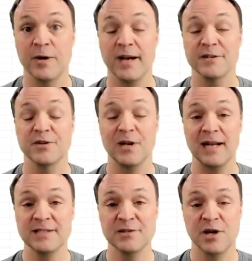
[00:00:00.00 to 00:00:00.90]
Okay, so
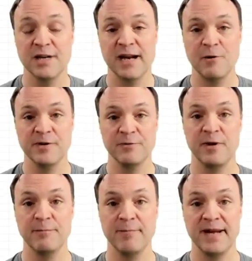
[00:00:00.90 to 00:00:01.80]
let's start now with
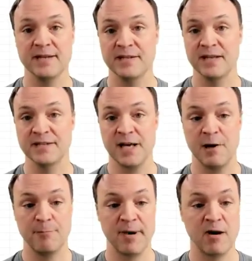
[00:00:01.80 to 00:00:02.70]
what makes
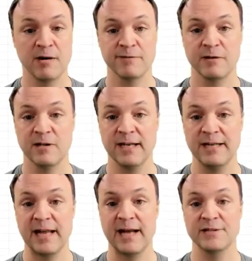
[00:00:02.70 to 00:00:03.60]
Excel powerful,
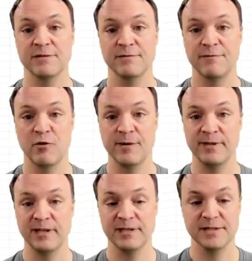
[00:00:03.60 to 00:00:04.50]
and that's
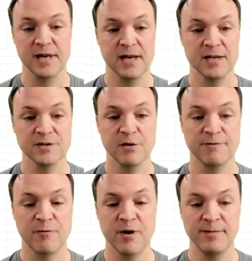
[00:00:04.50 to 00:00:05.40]
formulas. So
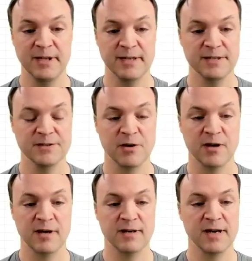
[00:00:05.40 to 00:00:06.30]
formulas
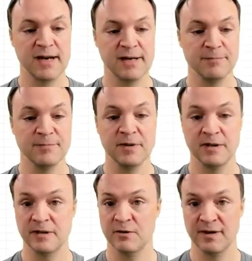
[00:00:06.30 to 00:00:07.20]
are,
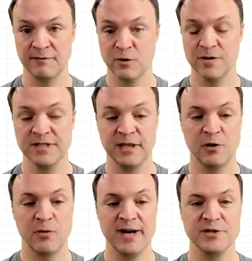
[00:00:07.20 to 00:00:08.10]
of course, an
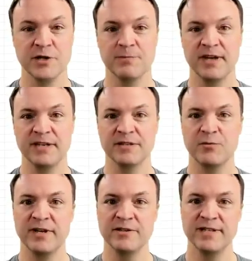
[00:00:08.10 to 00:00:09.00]
equation, but it's
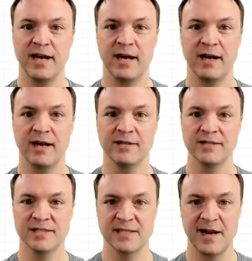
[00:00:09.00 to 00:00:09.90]
when you're taking a
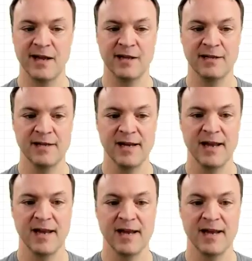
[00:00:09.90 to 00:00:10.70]
cell,